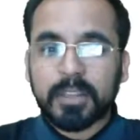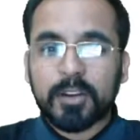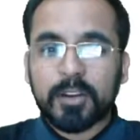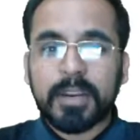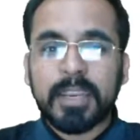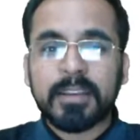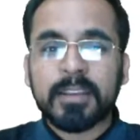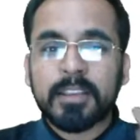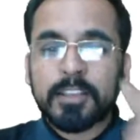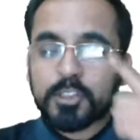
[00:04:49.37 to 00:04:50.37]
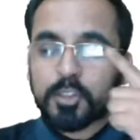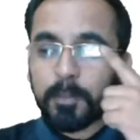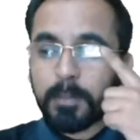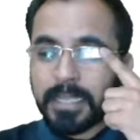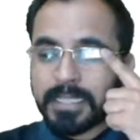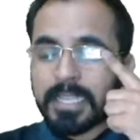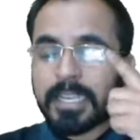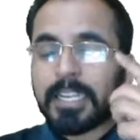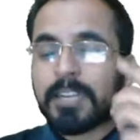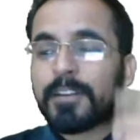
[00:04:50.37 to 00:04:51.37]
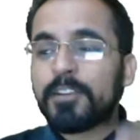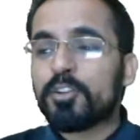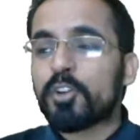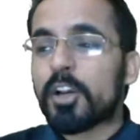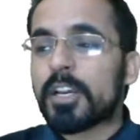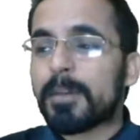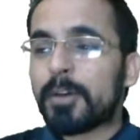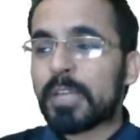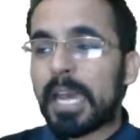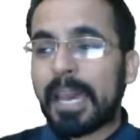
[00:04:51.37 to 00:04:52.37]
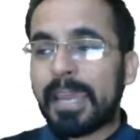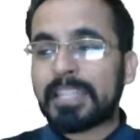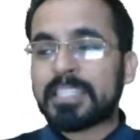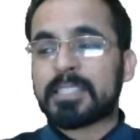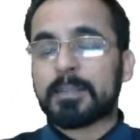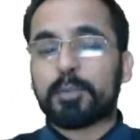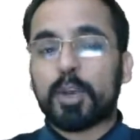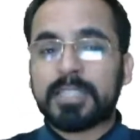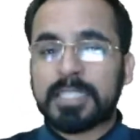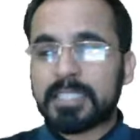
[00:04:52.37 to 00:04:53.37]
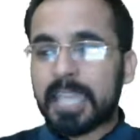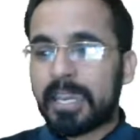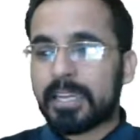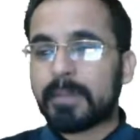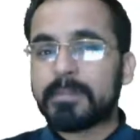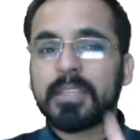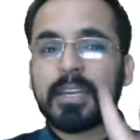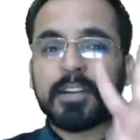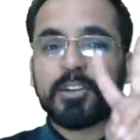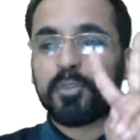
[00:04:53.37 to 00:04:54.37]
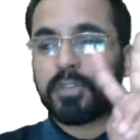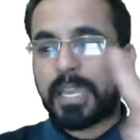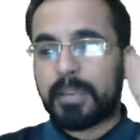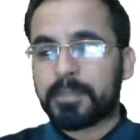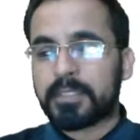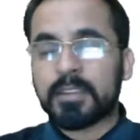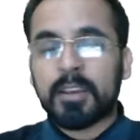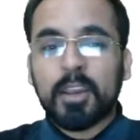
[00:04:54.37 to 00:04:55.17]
Alright, so basically when you talk about IELTS process diagrams, there are two types.